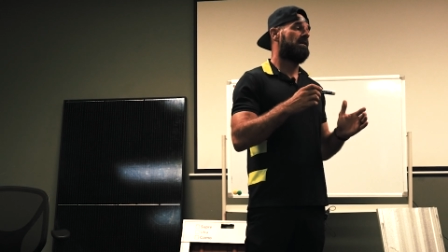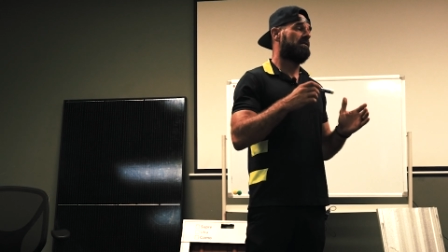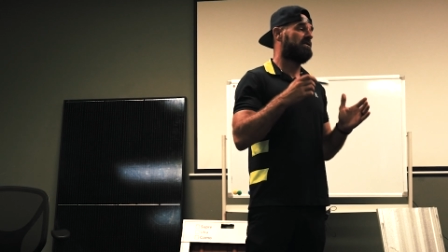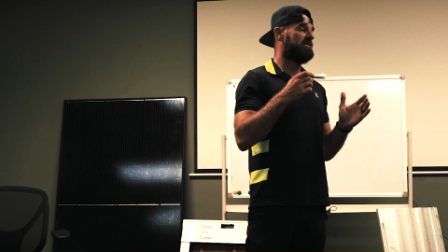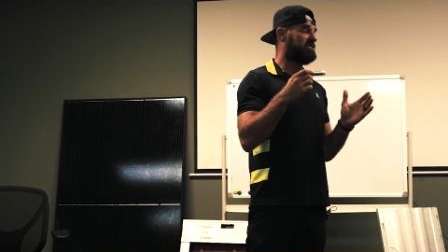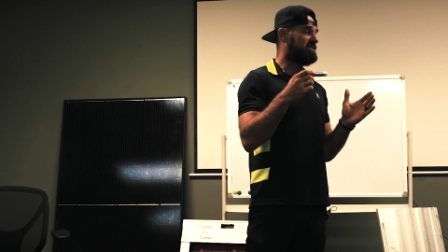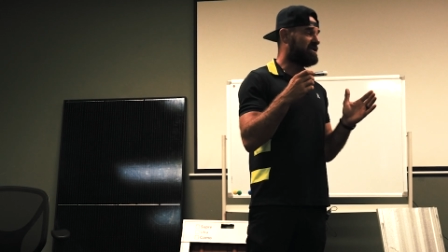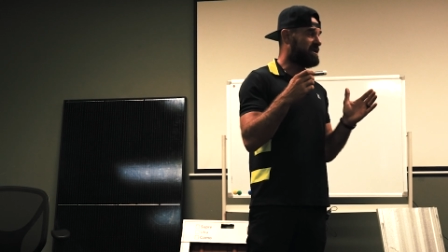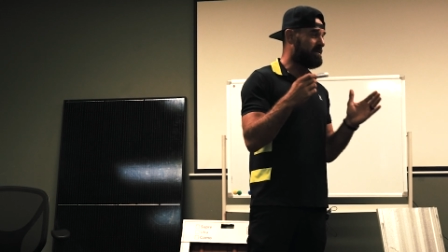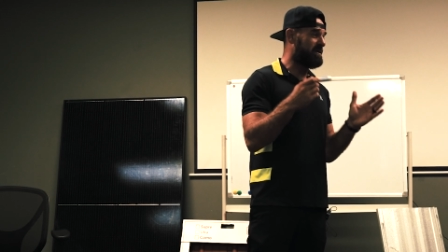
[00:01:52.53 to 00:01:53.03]

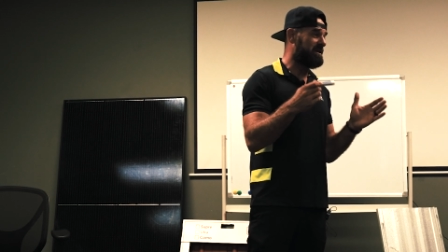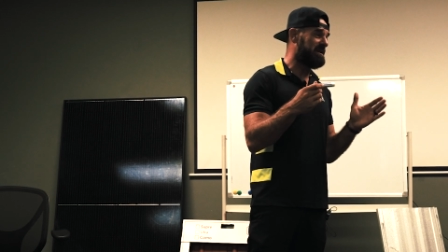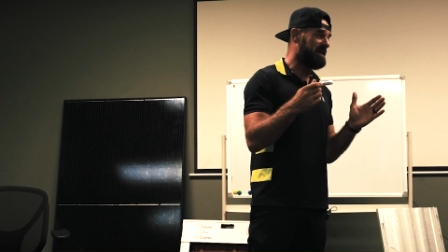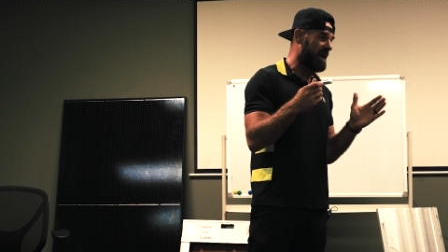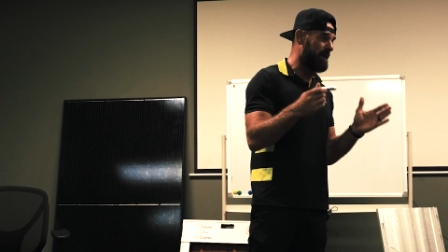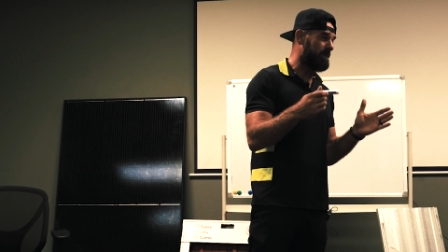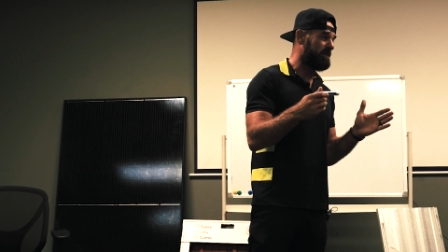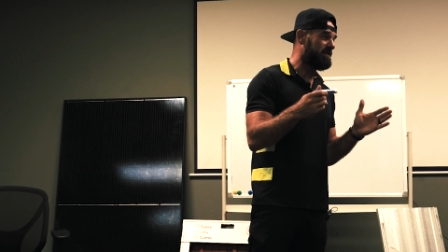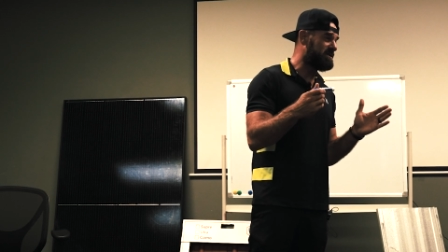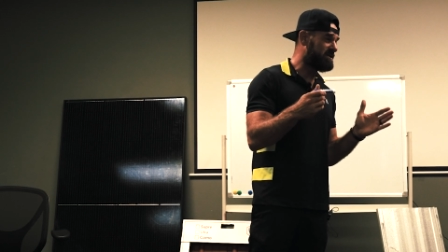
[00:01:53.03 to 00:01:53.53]
legitimate
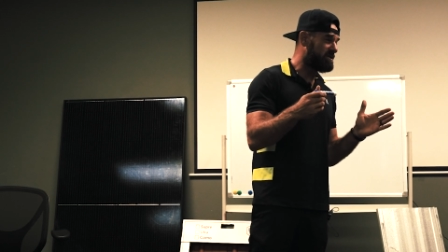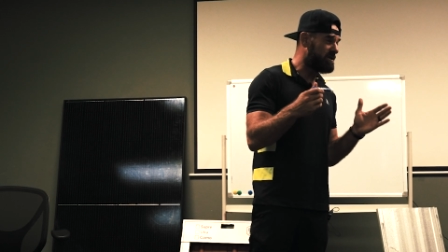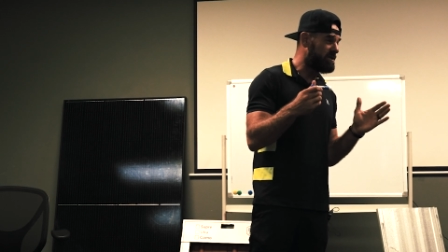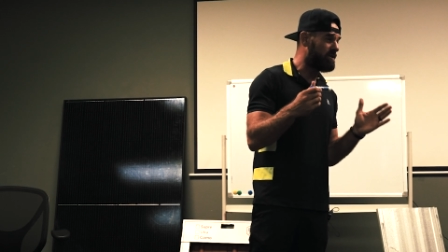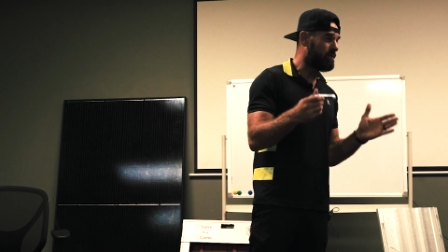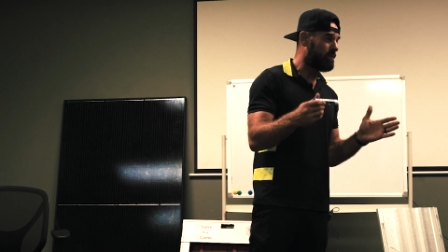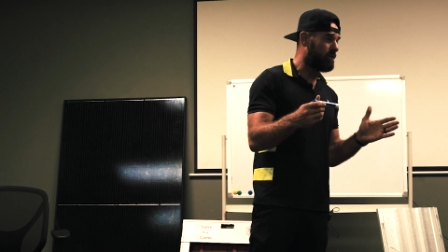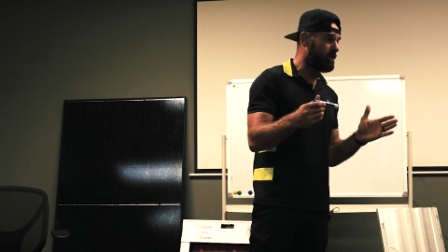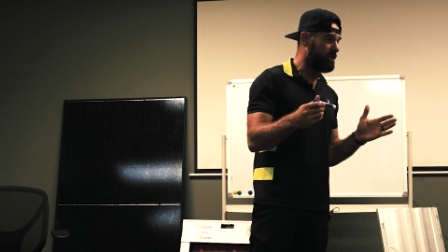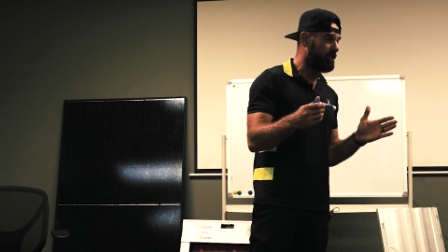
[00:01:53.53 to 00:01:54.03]
damage to
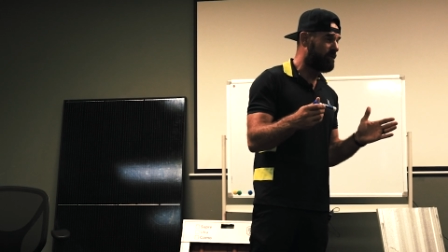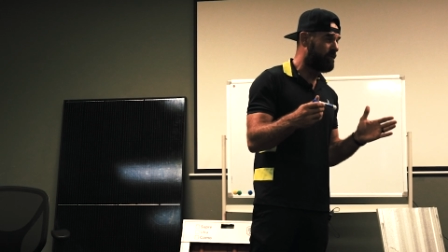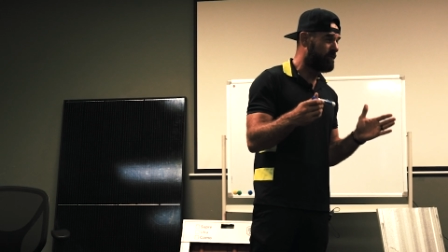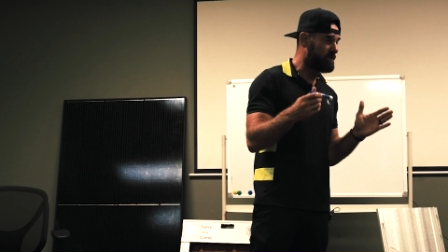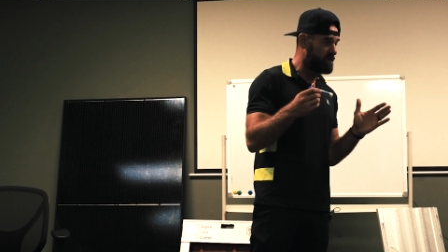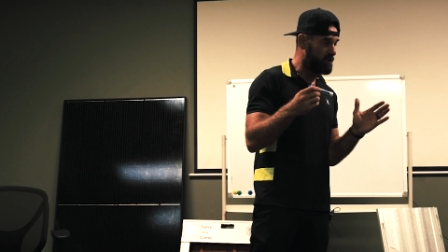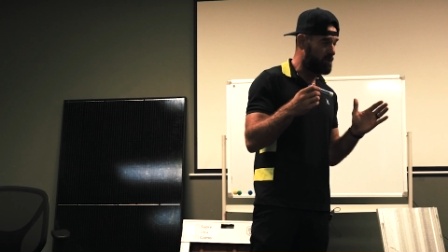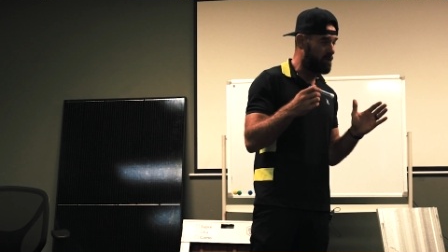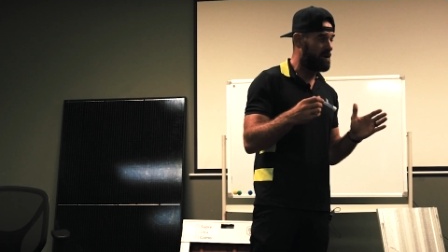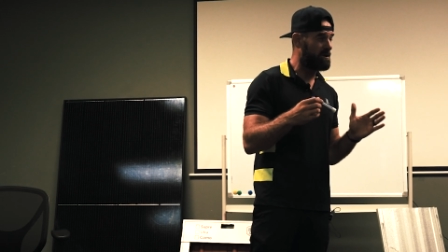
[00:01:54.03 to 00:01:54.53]
your roof,
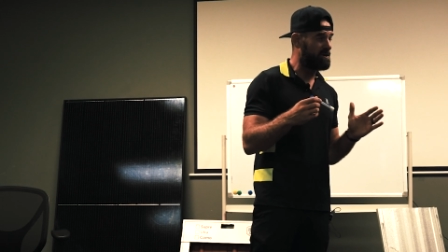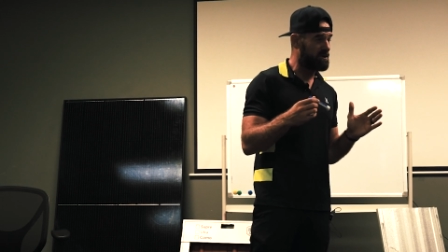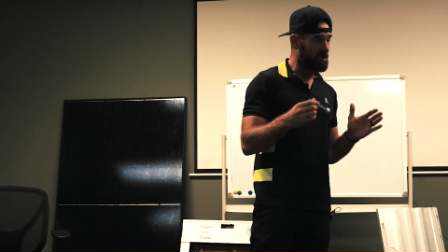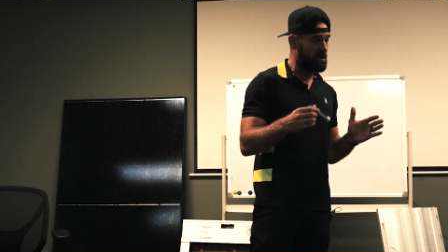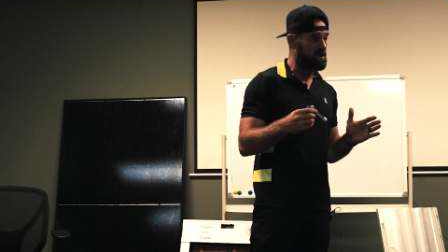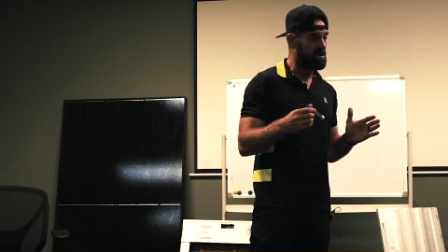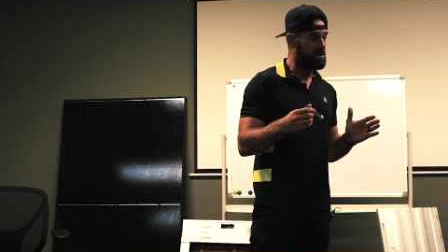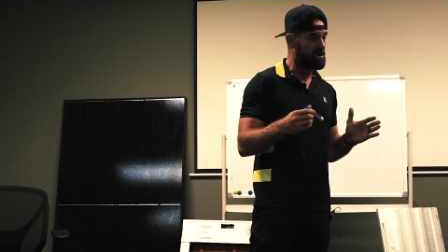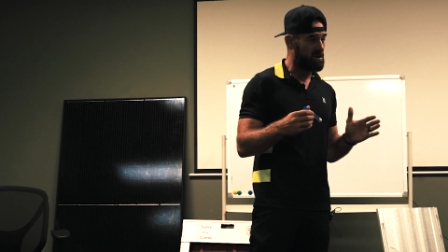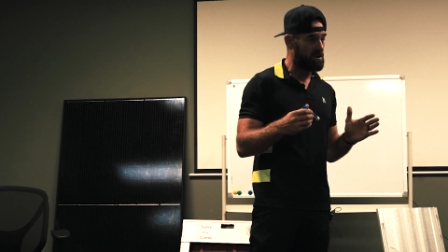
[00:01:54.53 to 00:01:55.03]
would you want
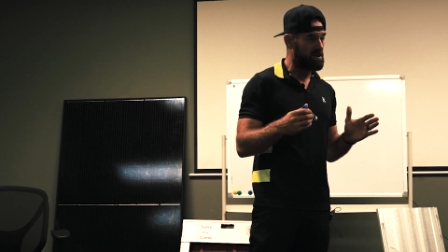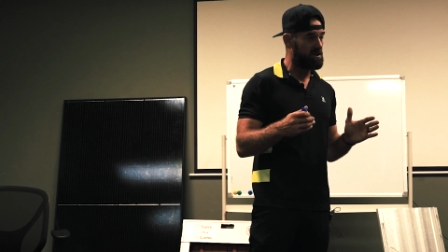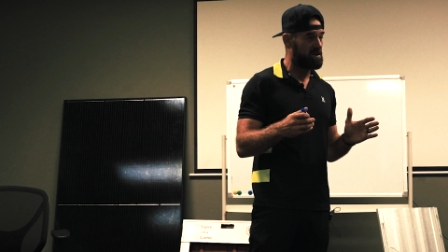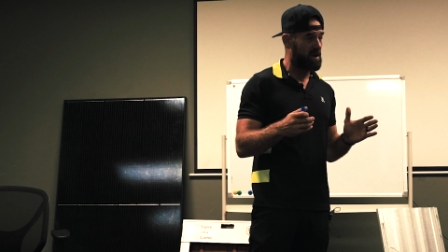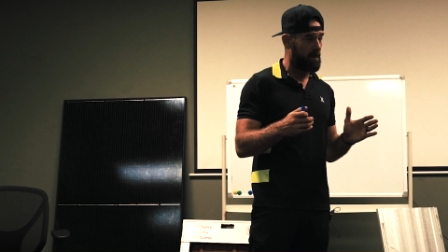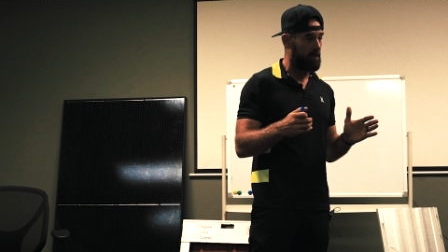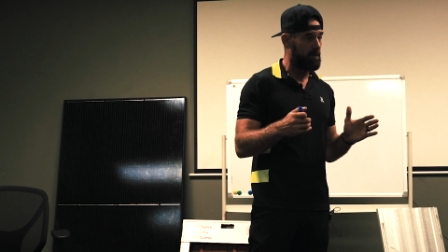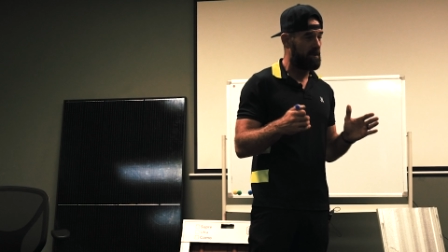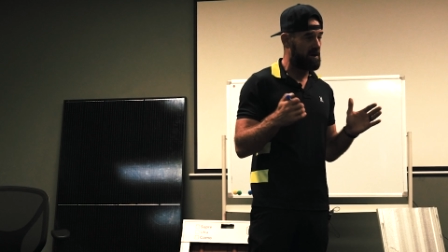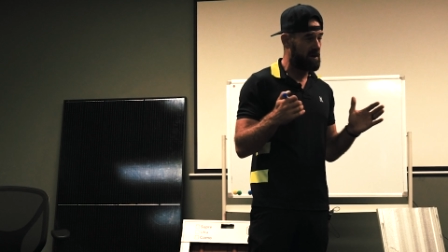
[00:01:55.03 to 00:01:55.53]
your insurance
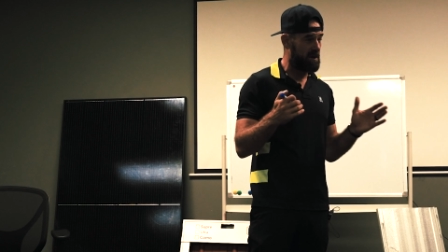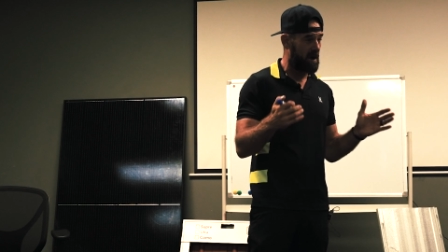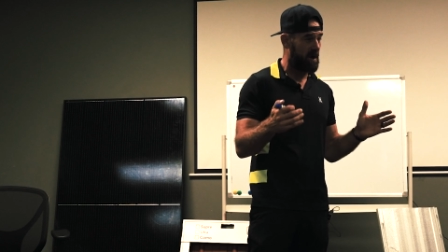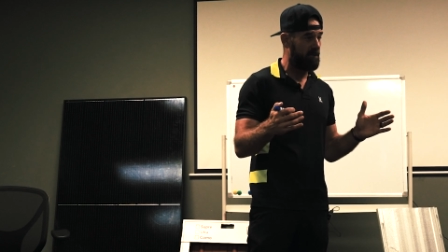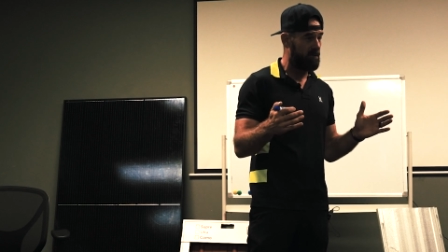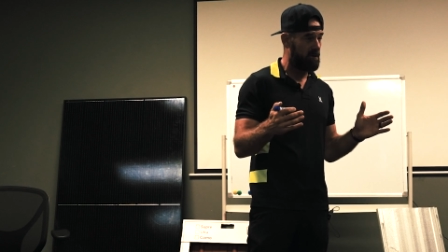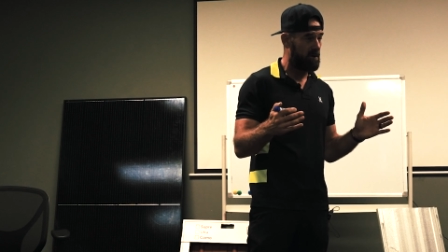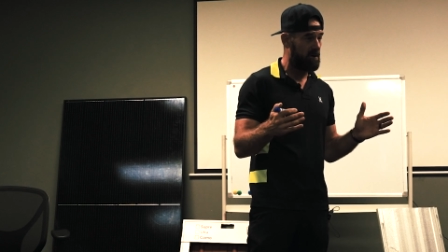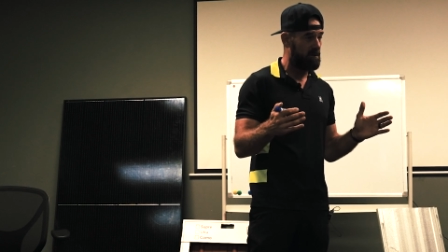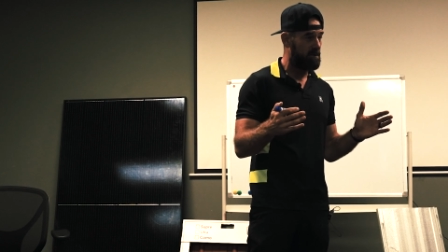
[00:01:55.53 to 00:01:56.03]
company to
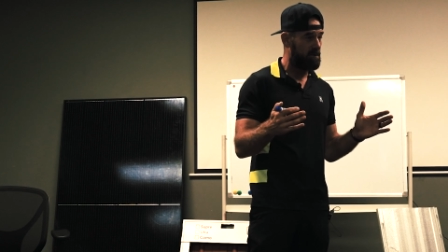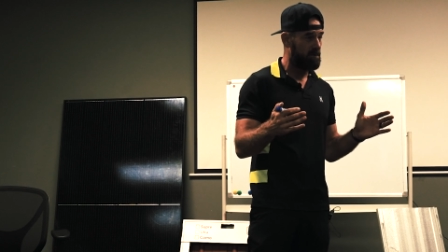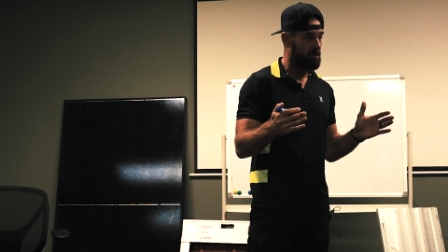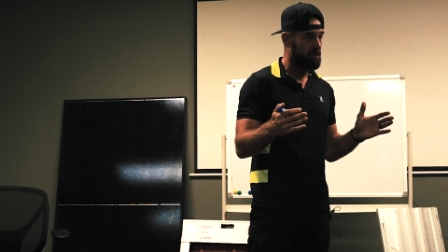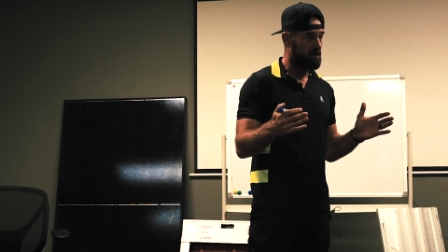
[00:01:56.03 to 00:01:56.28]
cover it?